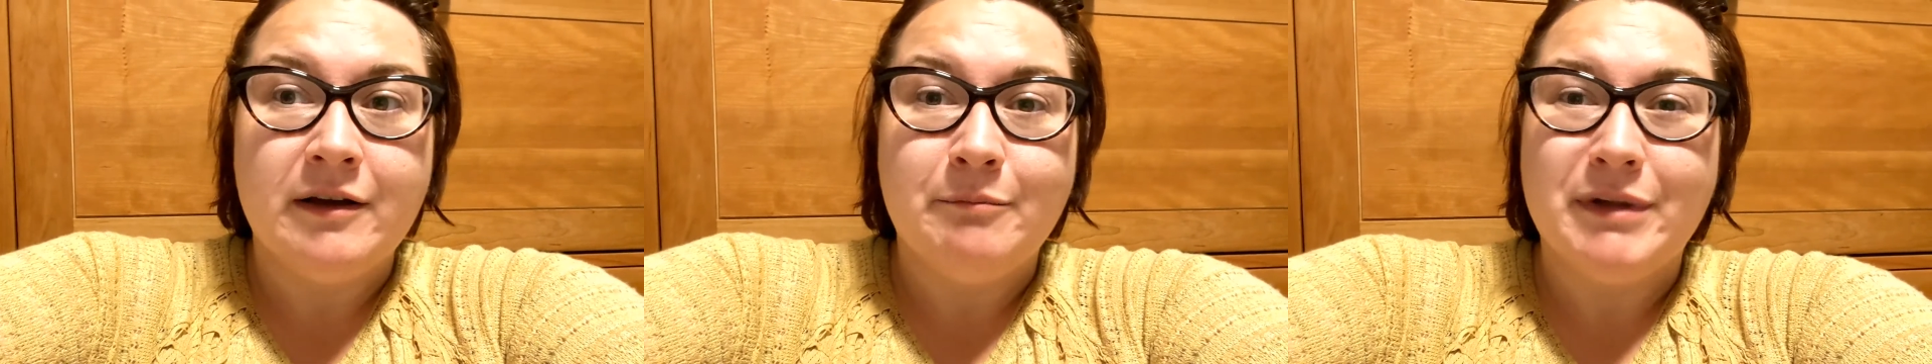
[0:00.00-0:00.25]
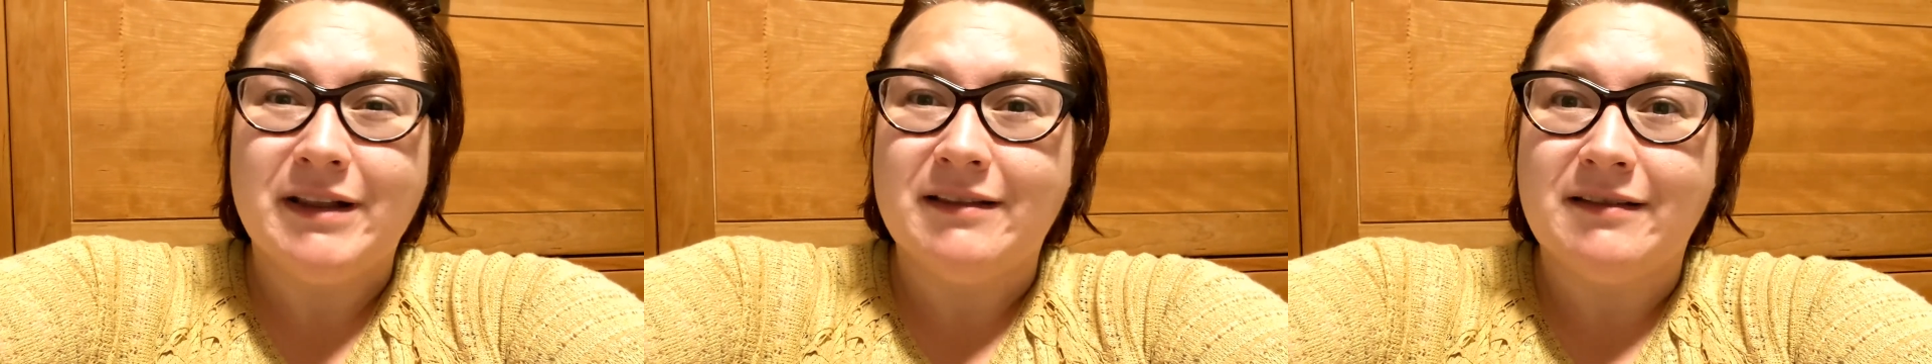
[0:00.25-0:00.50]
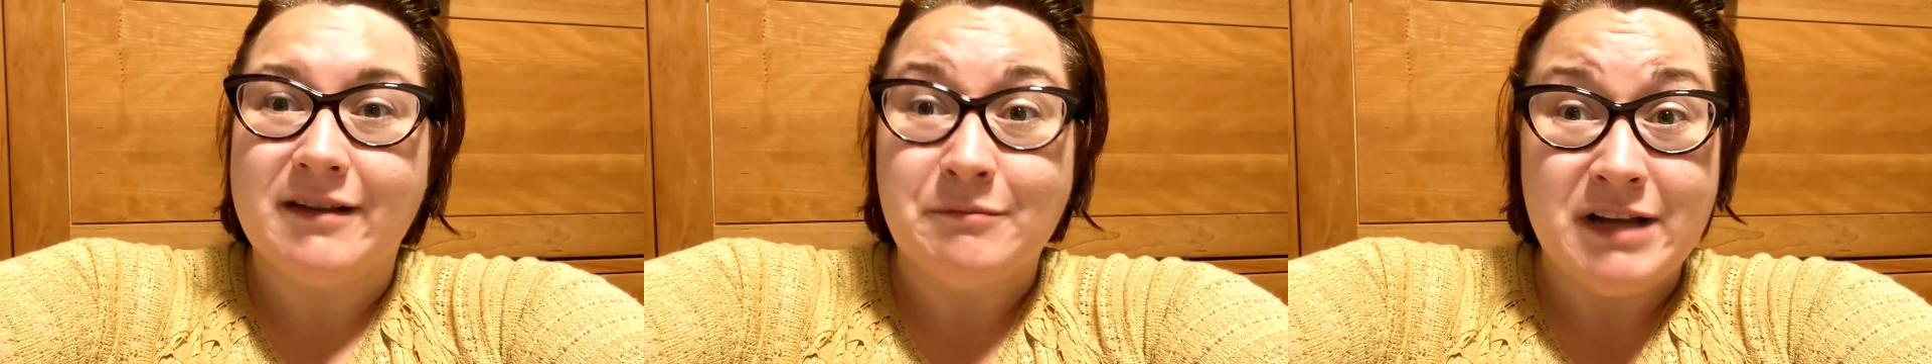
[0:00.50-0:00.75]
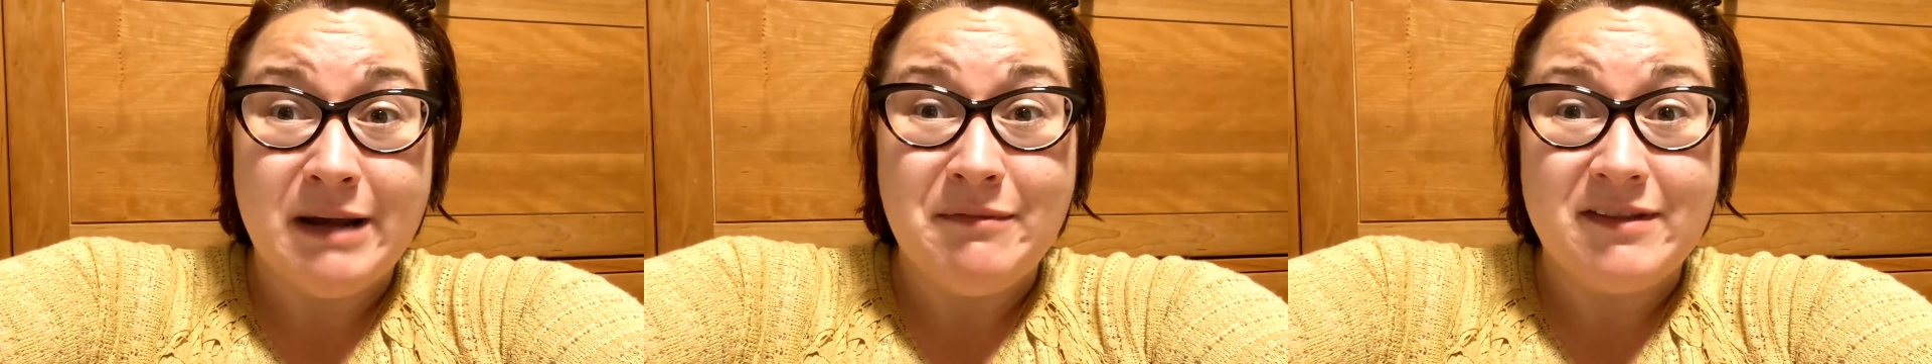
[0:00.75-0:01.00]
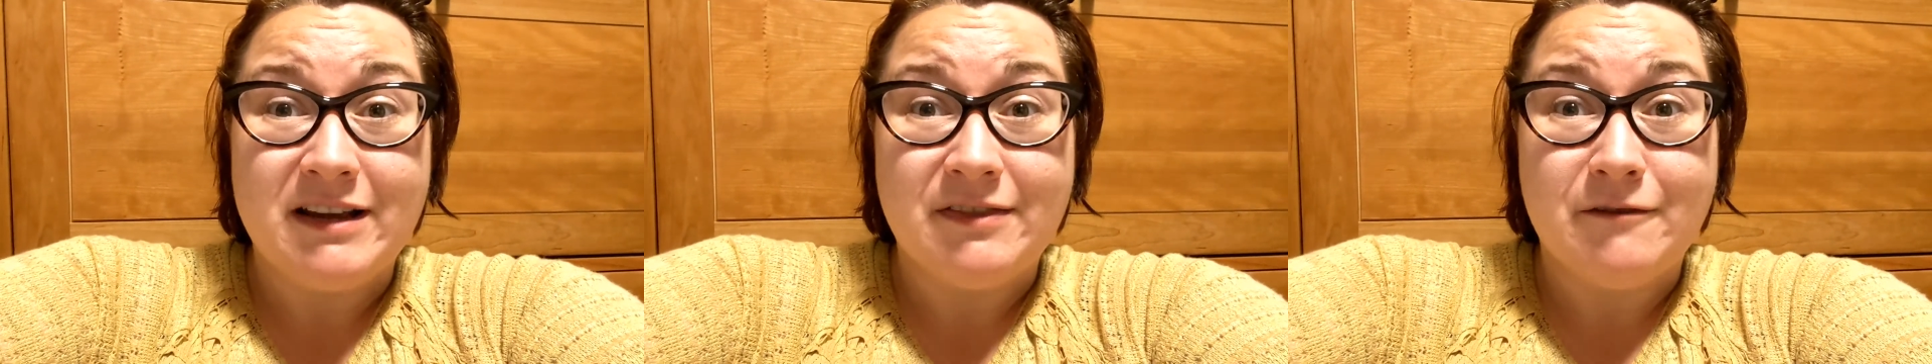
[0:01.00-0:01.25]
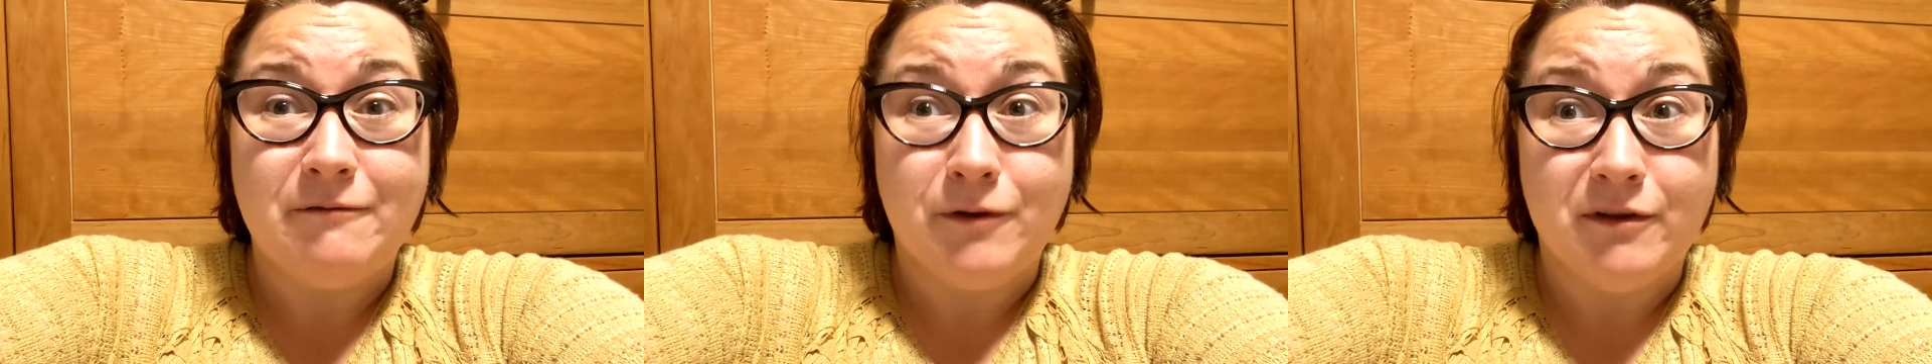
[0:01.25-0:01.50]
But sometimes to get
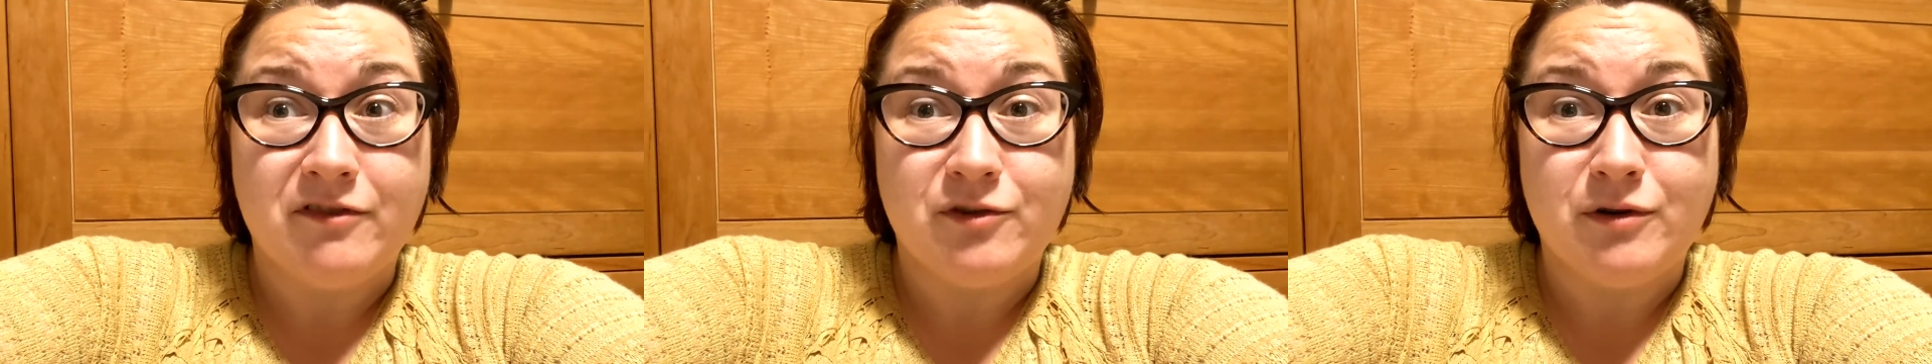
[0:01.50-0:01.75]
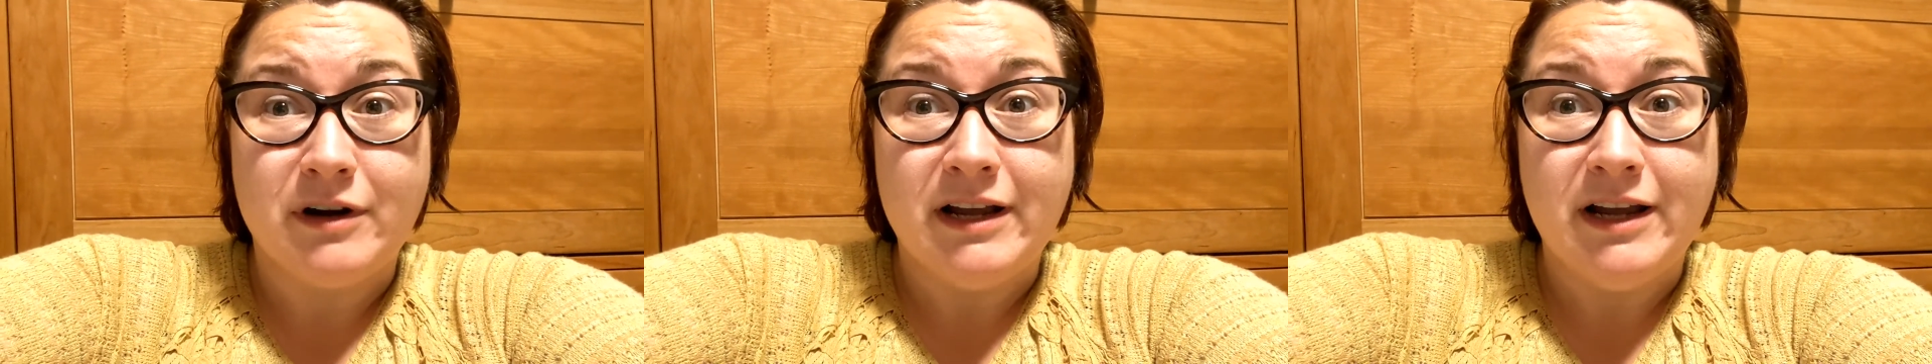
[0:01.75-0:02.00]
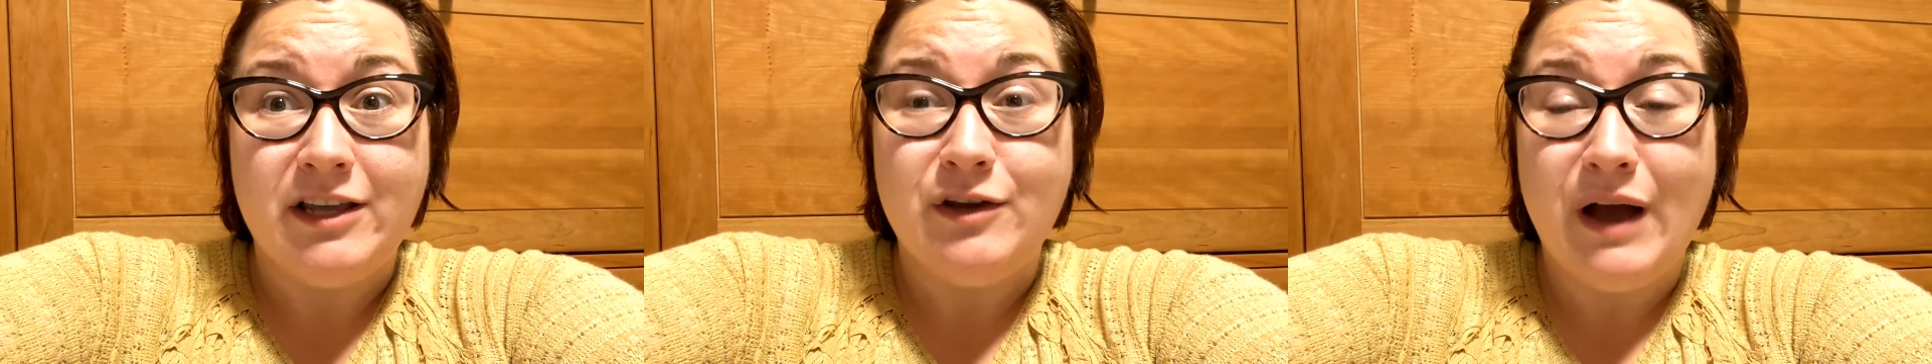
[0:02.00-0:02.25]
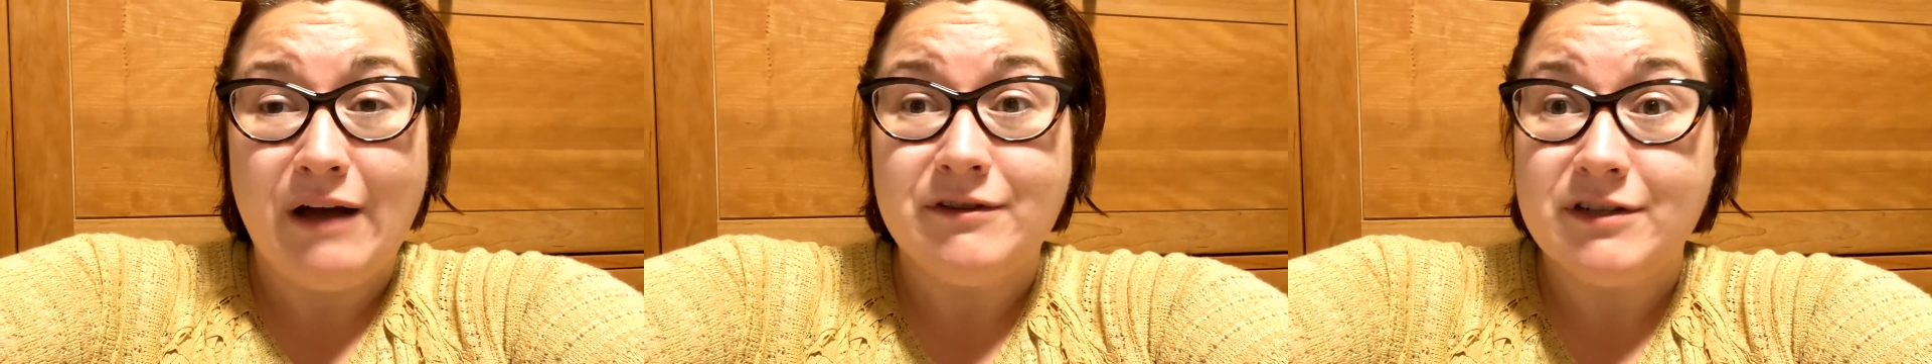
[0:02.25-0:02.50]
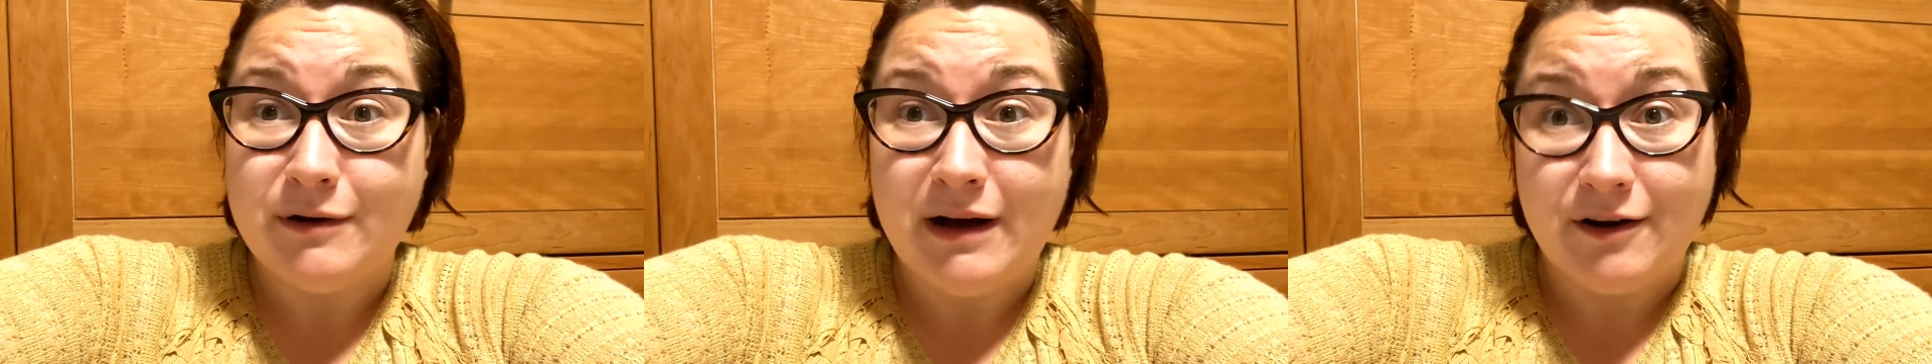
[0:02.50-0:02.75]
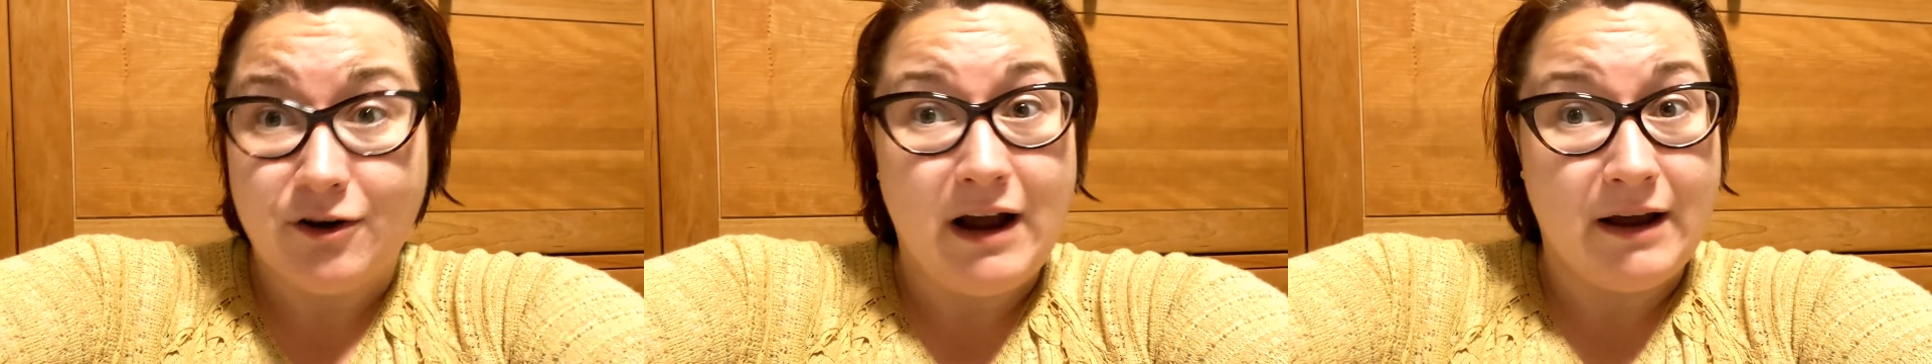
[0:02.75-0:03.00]
the full story, you have to know how
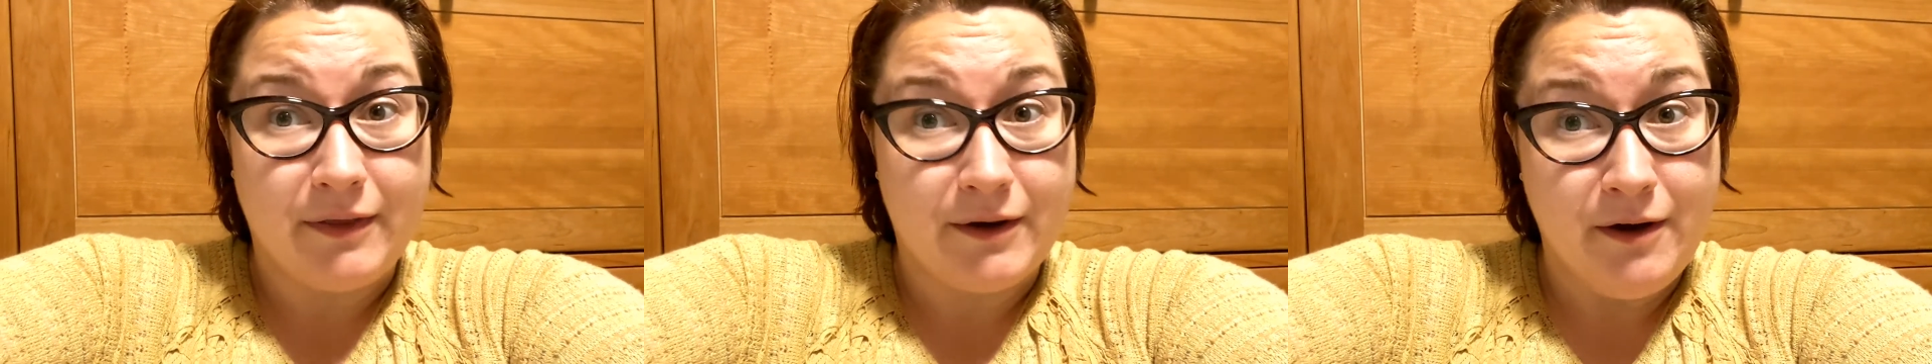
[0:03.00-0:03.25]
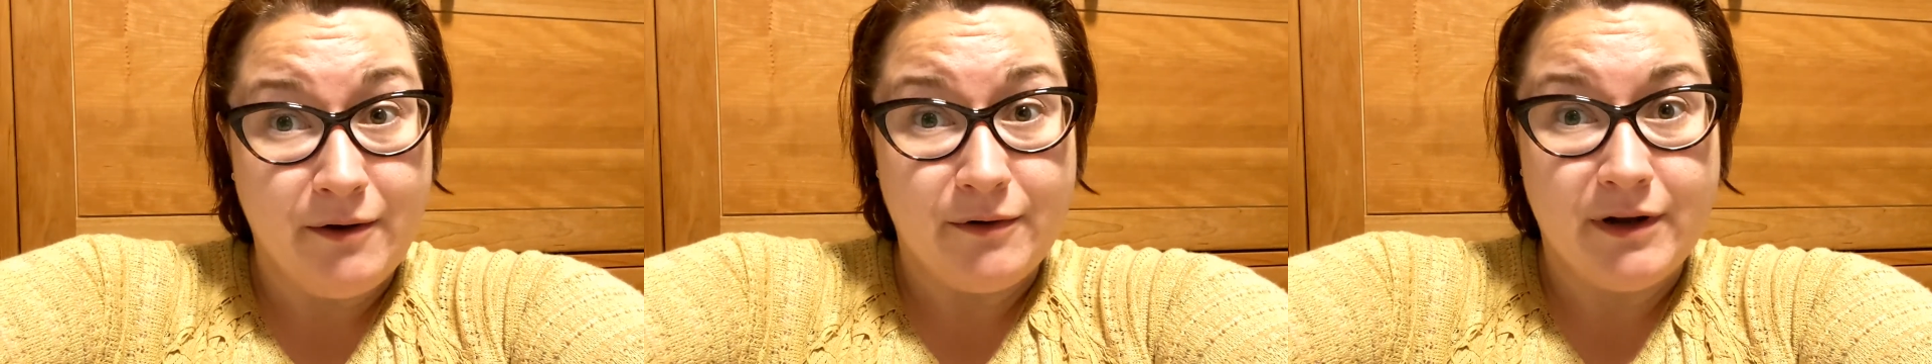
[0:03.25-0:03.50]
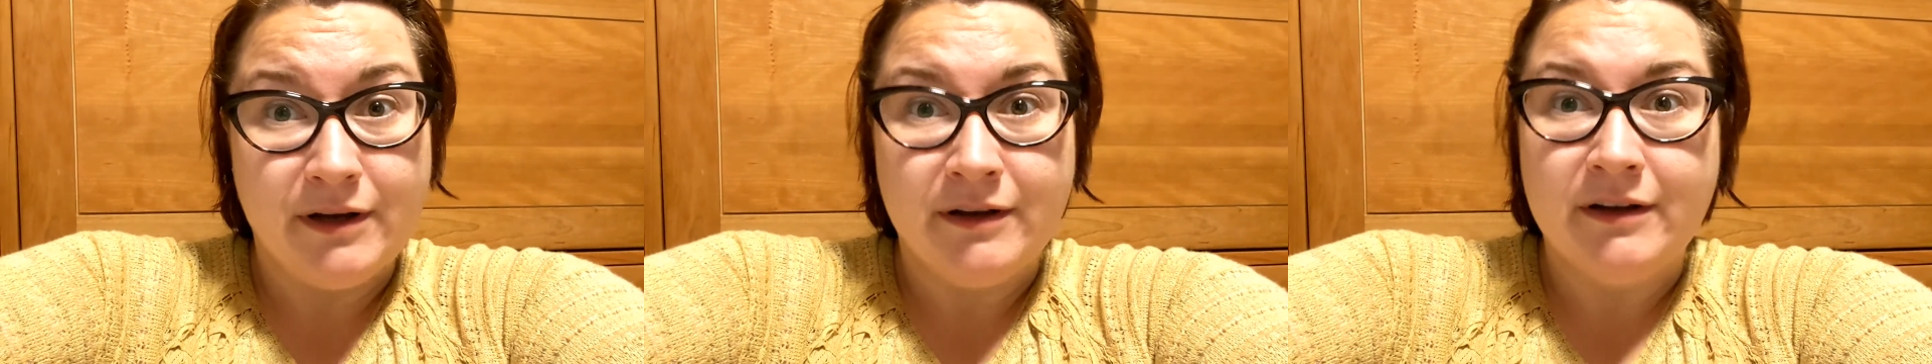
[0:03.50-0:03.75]
to crack the code.